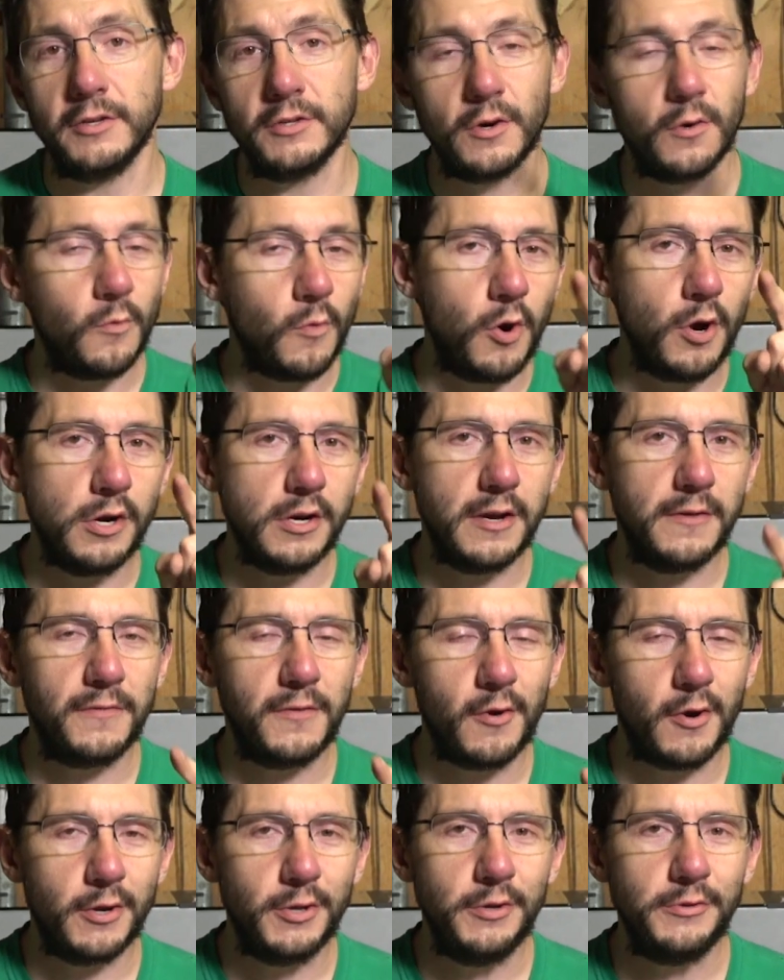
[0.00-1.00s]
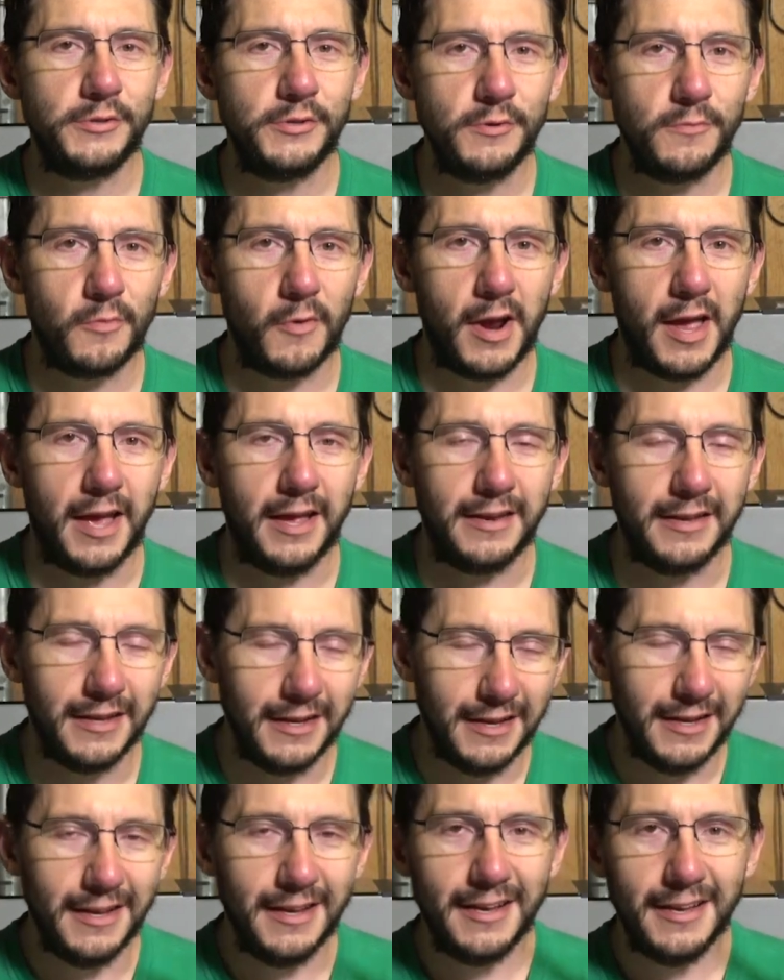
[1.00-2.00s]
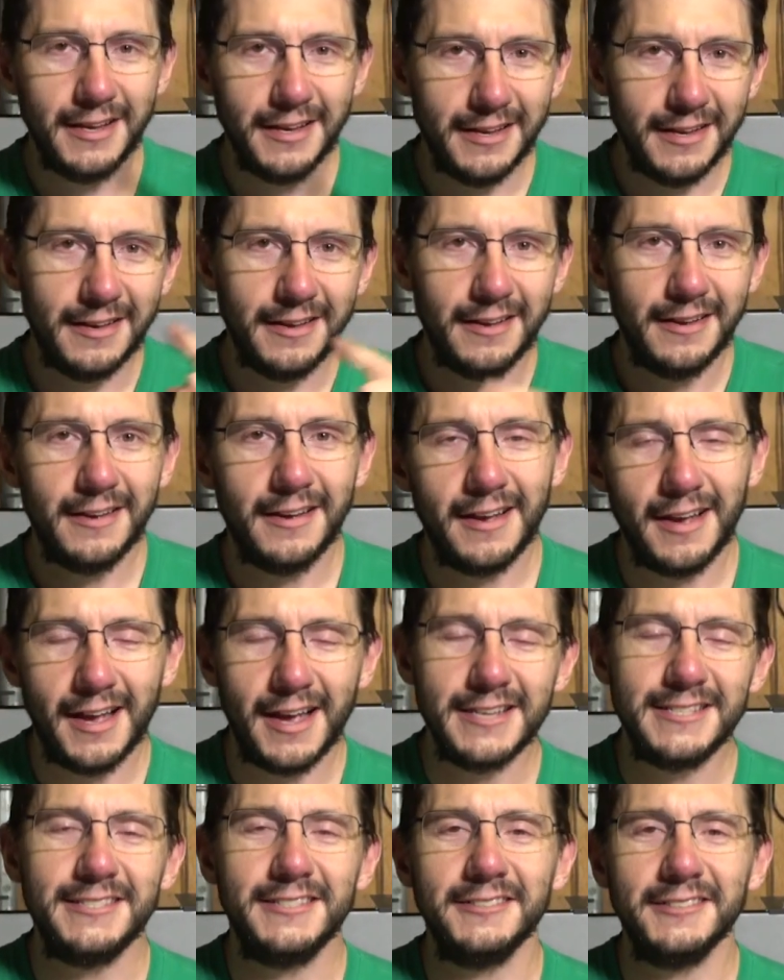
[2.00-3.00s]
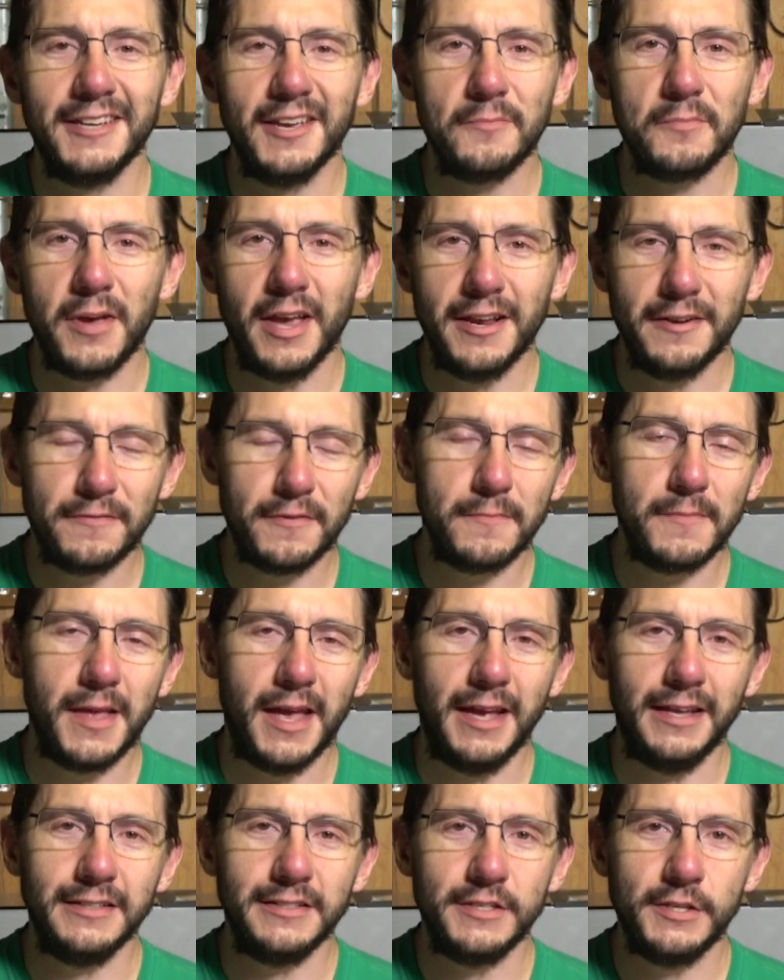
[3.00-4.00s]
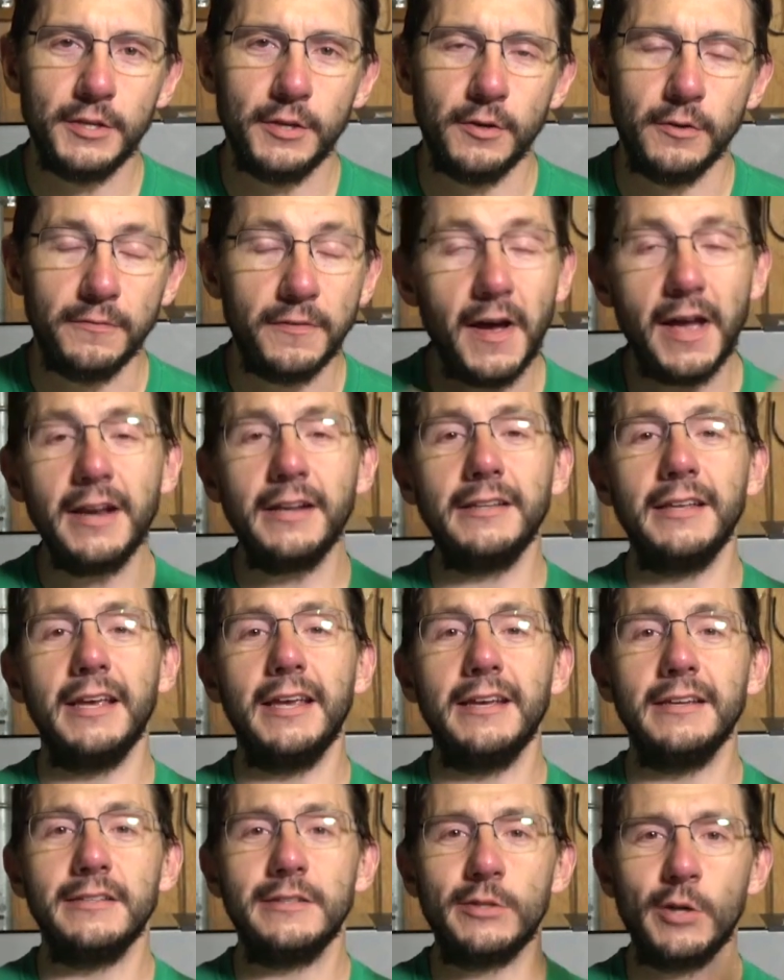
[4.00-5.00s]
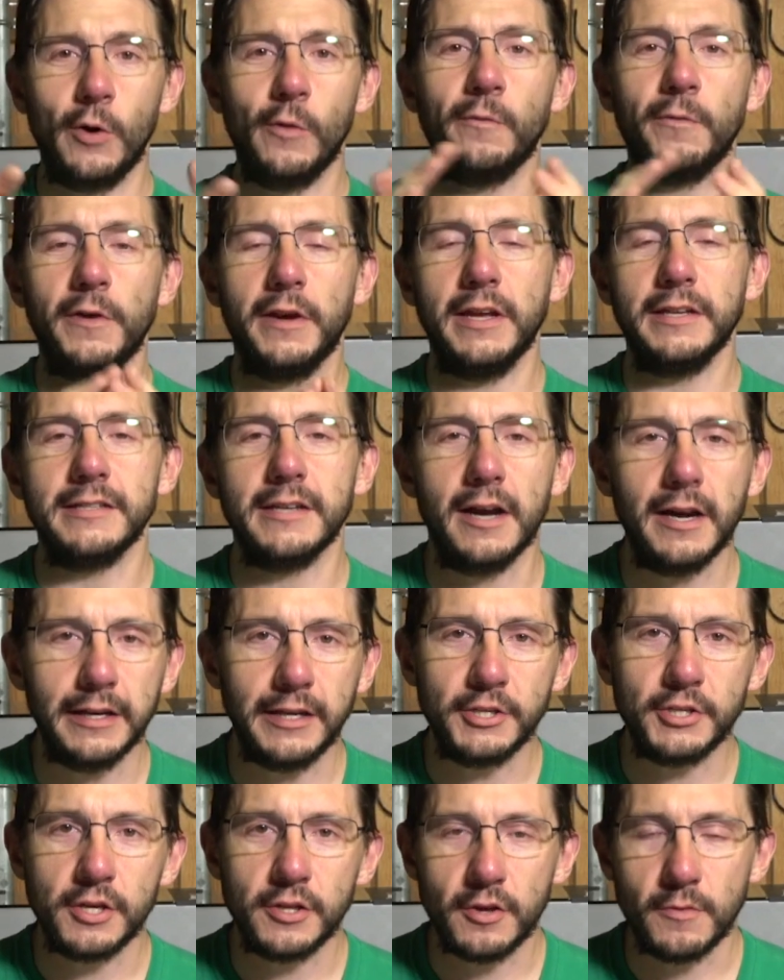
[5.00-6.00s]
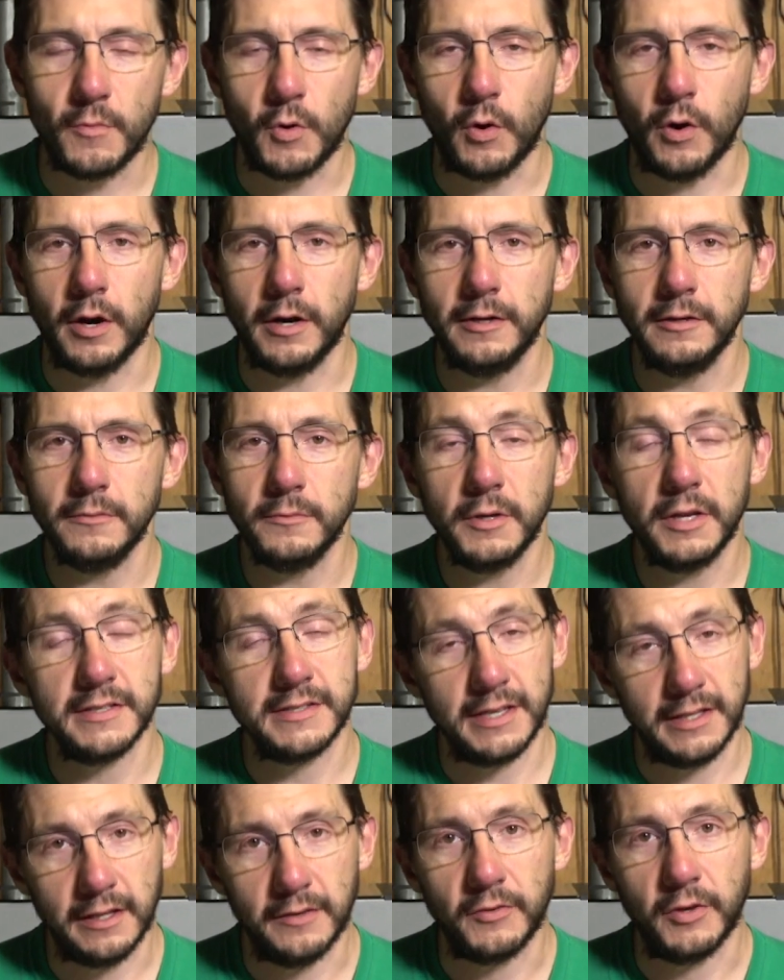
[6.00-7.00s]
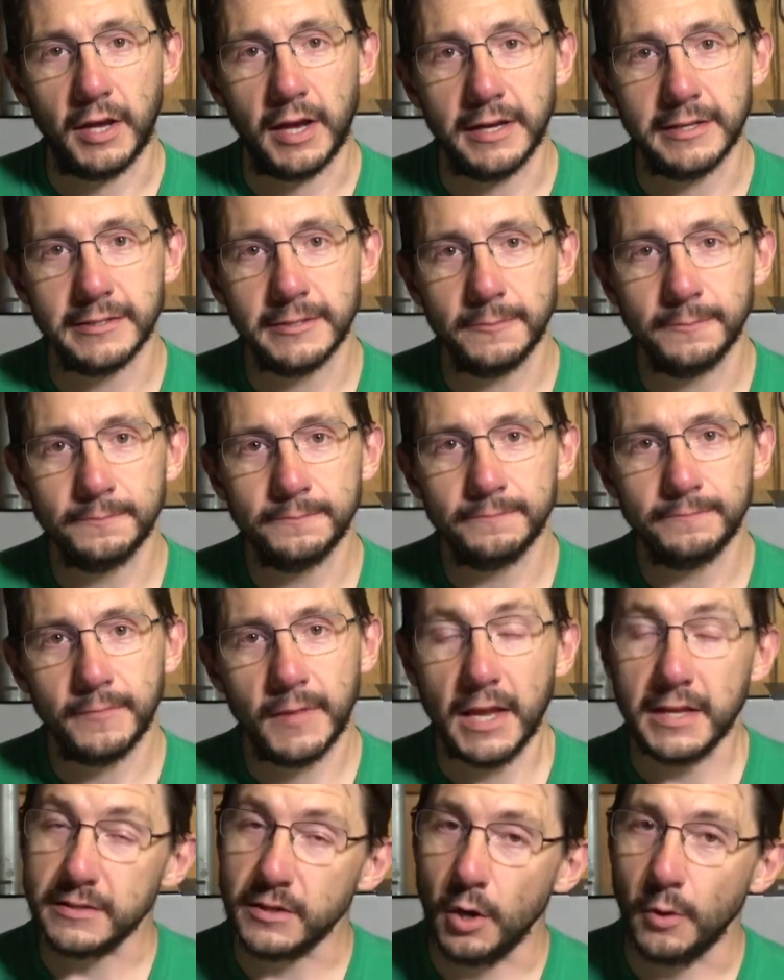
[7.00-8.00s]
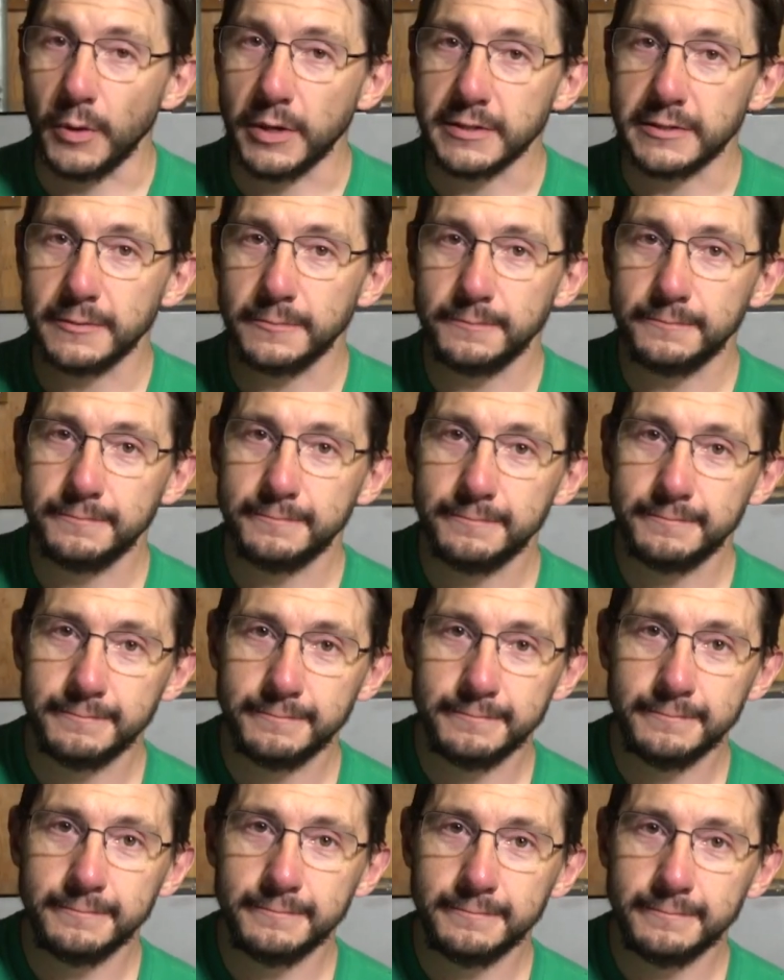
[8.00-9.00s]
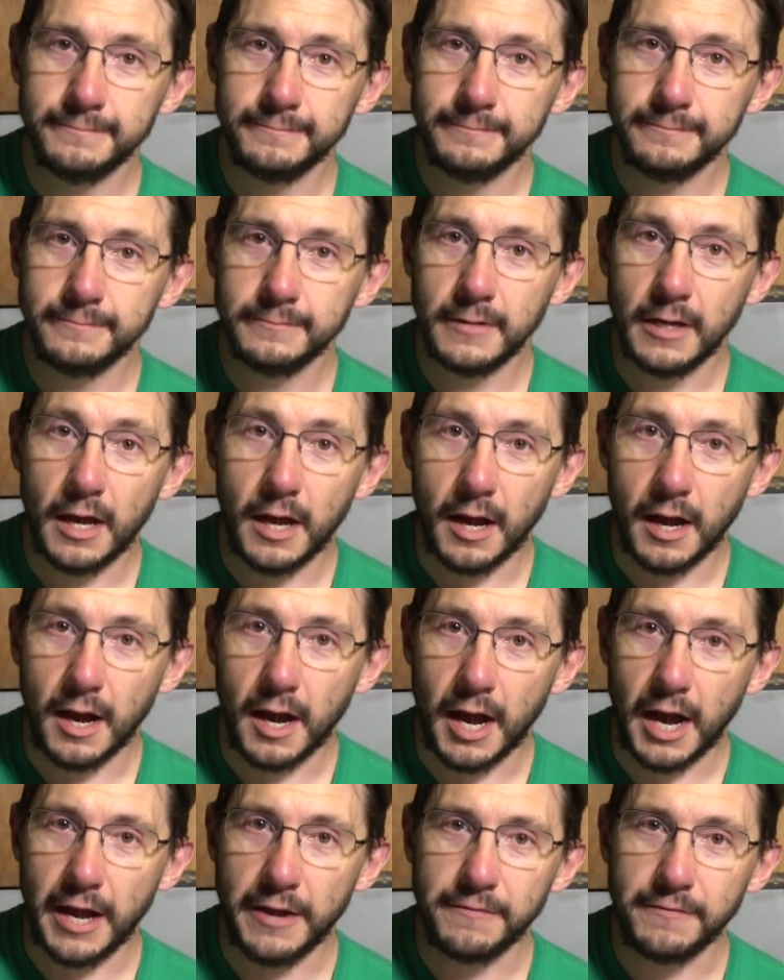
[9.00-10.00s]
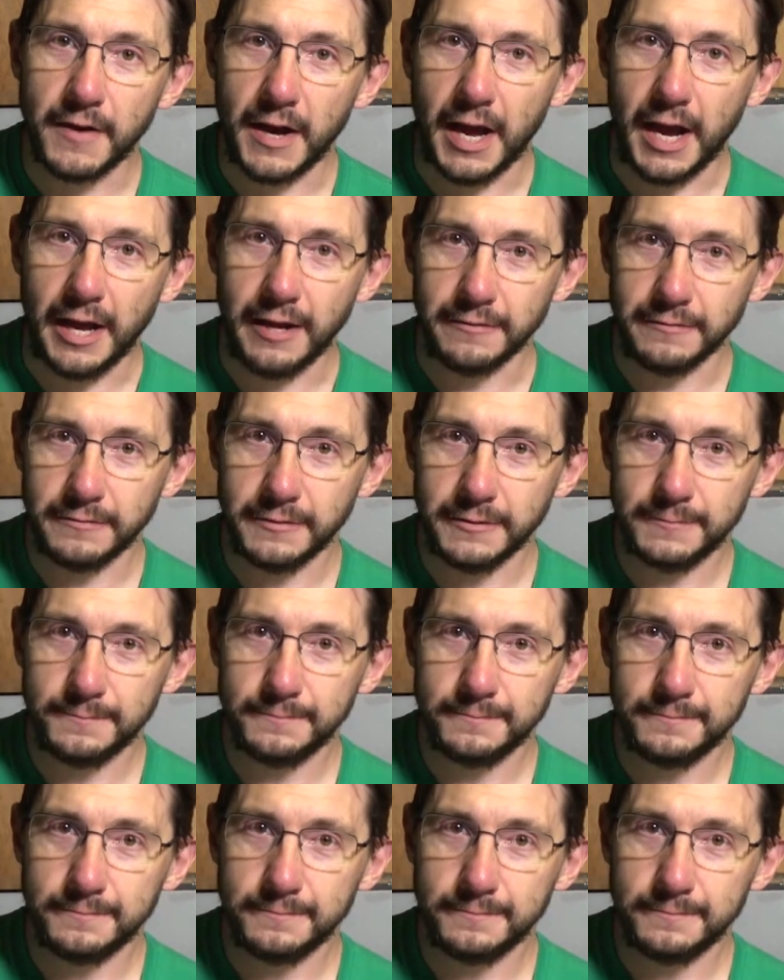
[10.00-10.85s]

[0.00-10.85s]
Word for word: Don't worry if you're on YouTube Red. I still get paid from that too. Finally, don't forget to hug each other more because I love you guys. As always, high five.